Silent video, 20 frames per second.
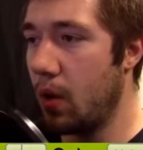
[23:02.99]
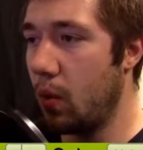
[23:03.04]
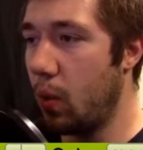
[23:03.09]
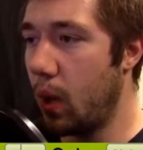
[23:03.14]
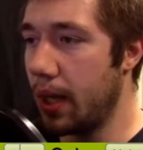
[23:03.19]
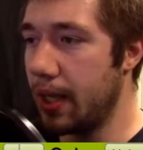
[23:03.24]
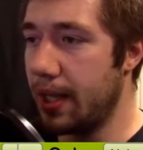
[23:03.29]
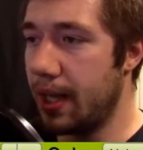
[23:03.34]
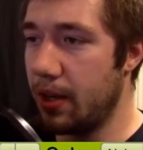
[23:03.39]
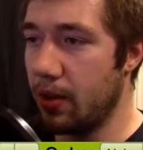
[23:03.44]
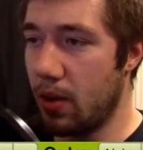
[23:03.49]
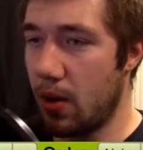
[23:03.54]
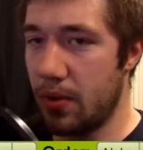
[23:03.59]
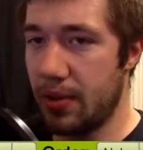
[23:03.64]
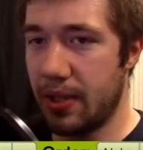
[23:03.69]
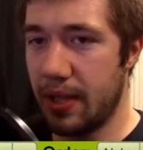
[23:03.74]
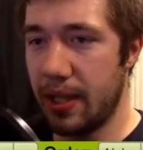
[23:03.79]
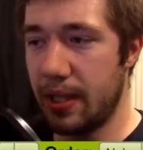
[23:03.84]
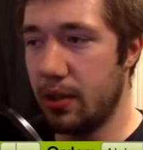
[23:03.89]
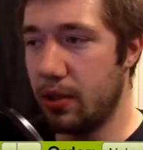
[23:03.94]
1 Hero
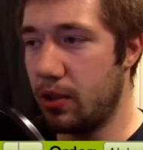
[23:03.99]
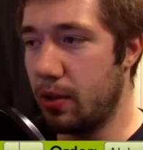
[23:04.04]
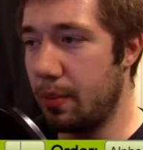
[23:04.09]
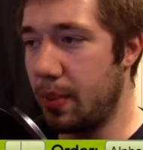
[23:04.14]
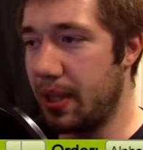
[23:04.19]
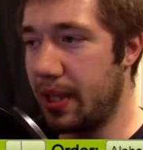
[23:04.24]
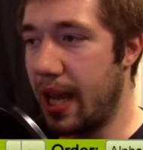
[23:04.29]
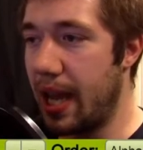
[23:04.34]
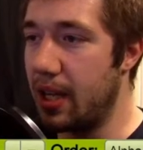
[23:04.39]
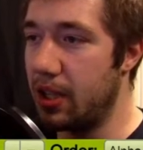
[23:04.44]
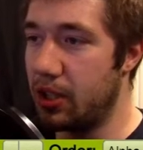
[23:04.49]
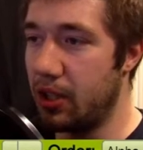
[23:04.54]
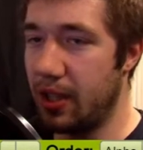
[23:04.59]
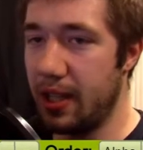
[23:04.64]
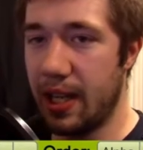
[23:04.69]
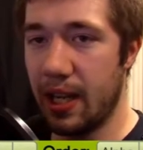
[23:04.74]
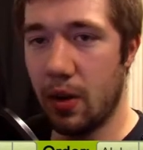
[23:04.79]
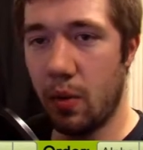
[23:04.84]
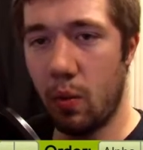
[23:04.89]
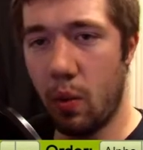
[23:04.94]
Signal to
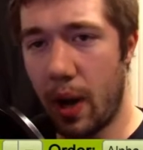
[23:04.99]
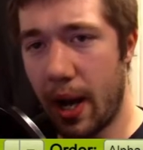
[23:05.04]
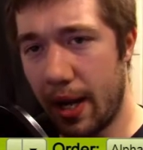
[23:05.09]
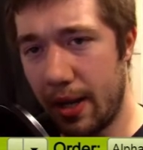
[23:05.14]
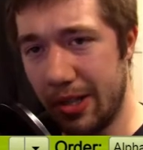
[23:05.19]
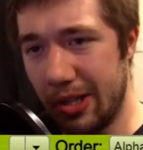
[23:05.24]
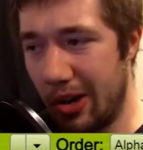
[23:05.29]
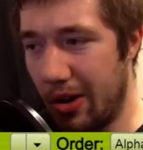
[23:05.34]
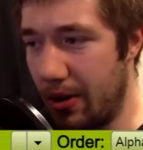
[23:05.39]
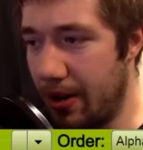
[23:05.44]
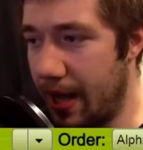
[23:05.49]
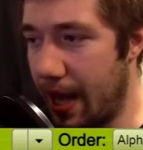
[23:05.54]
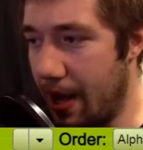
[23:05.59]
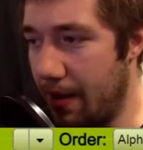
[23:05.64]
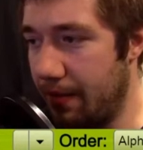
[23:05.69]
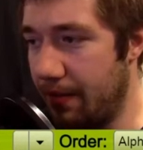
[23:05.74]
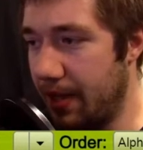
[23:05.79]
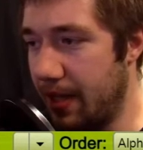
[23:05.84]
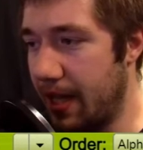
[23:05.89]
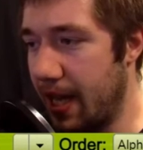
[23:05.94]
potentially get a Wild Heart
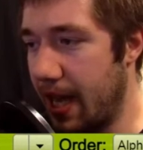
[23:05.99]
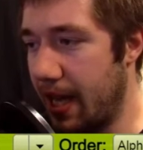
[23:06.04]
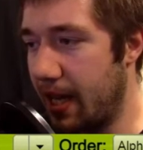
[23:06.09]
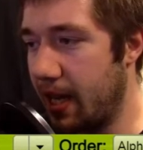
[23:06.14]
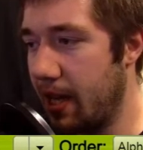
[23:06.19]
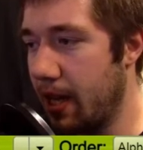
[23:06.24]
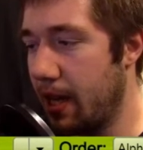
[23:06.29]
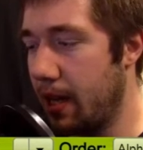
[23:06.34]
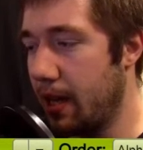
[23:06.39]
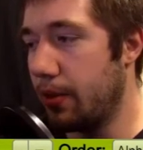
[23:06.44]
out of the deck.